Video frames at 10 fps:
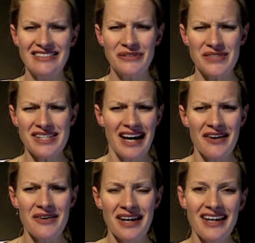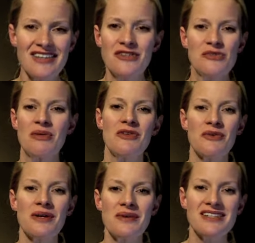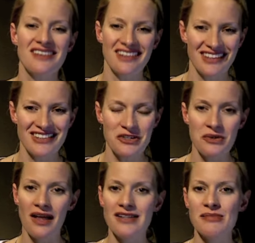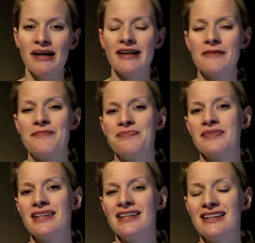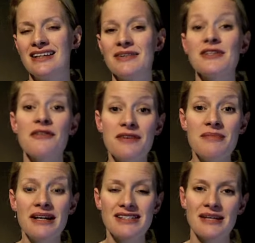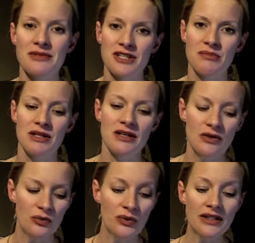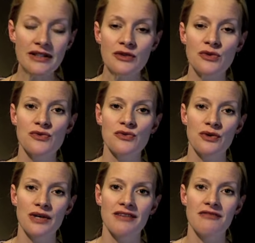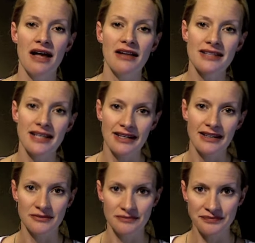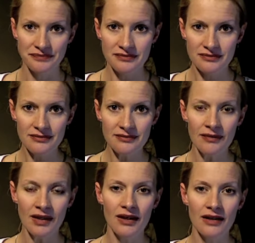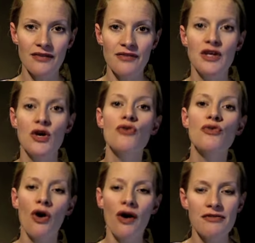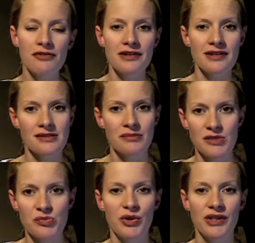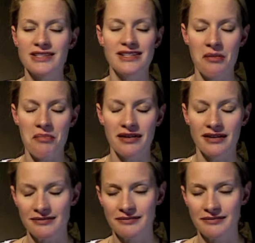Was that okay? You spent 3 weeks on it and you get 2 lines back. So the feedback sandwich can be really useful in validating the overall effort that somebody's put into something.